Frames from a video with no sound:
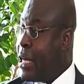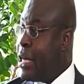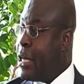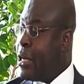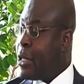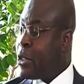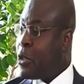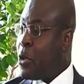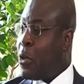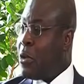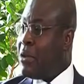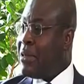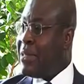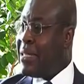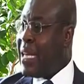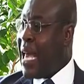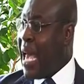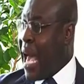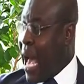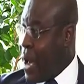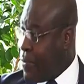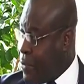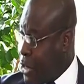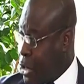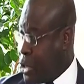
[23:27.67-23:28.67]
So they
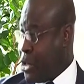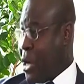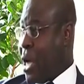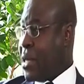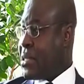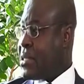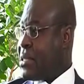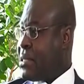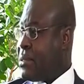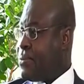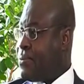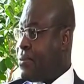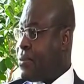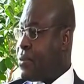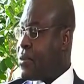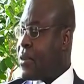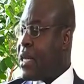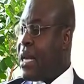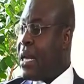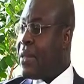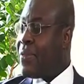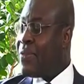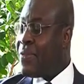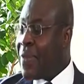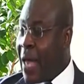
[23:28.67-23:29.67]
have the trust.
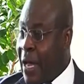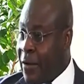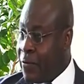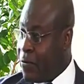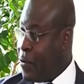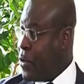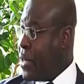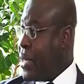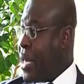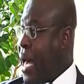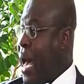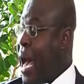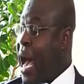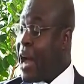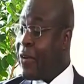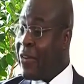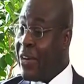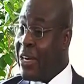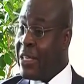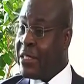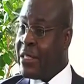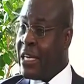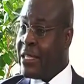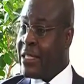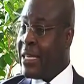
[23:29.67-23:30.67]
And thankfully, our
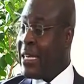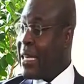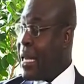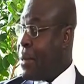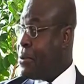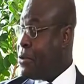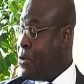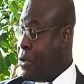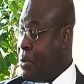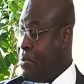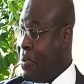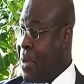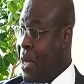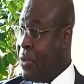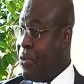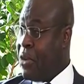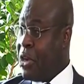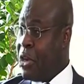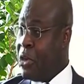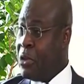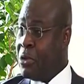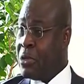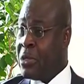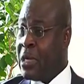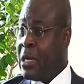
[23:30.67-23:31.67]
accreditation keeps being
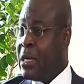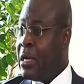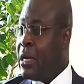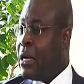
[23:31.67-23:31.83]
renewed